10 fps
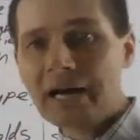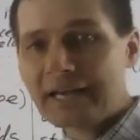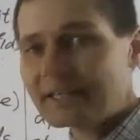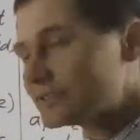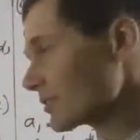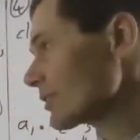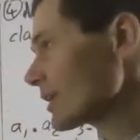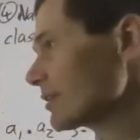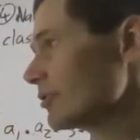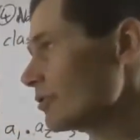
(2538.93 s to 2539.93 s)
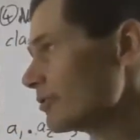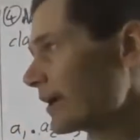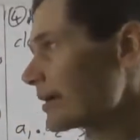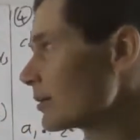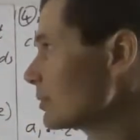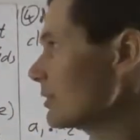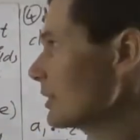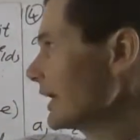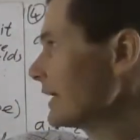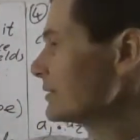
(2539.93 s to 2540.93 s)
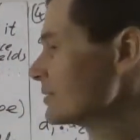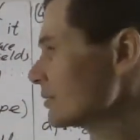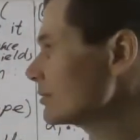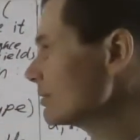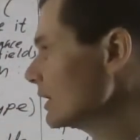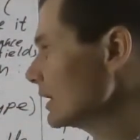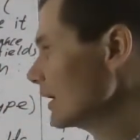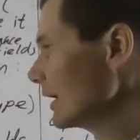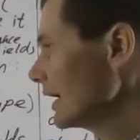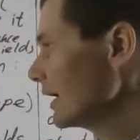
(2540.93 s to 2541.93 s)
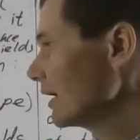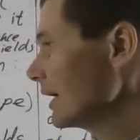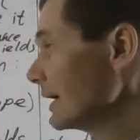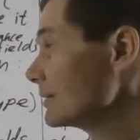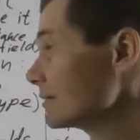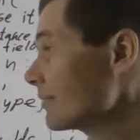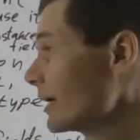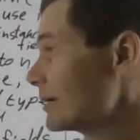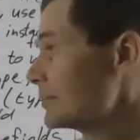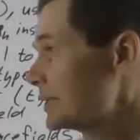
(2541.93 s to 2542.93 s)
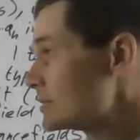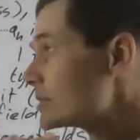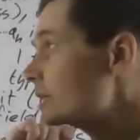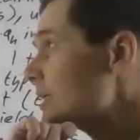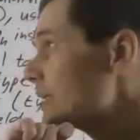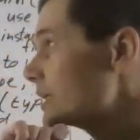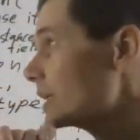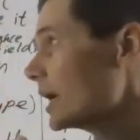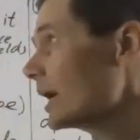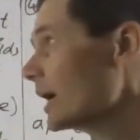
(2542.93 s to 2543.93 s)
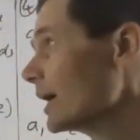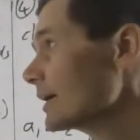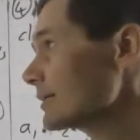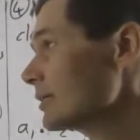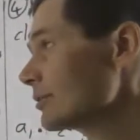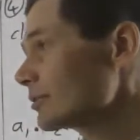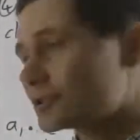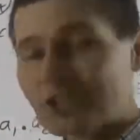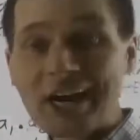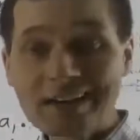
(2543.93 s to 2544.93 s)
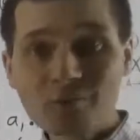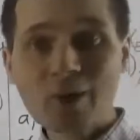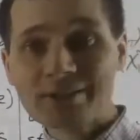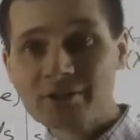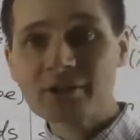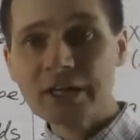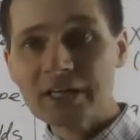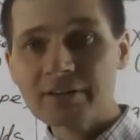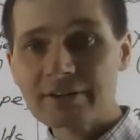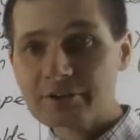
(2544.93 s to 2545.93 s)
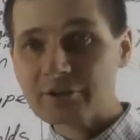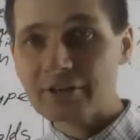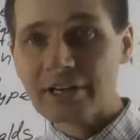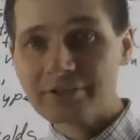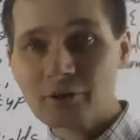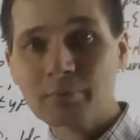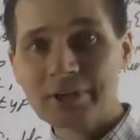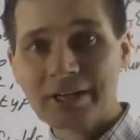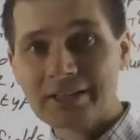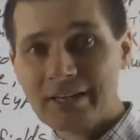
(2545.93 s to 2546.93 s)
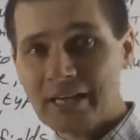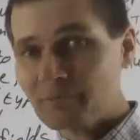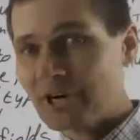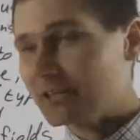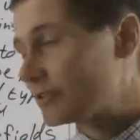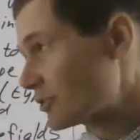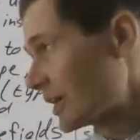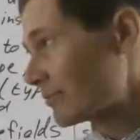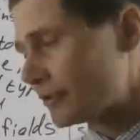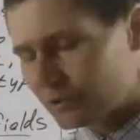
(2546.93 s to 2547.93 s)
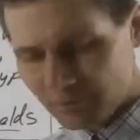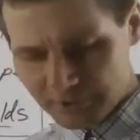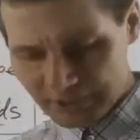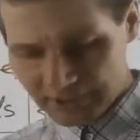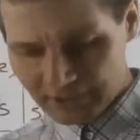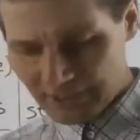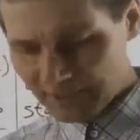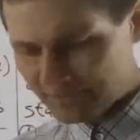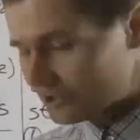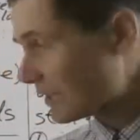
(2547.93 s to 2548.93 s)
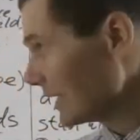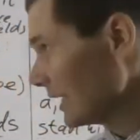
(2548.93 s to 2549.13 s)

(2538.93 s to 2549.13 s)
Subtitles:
insert a new variable into an environment, you check whether there's a duplicate name, right? You check for duplicate names,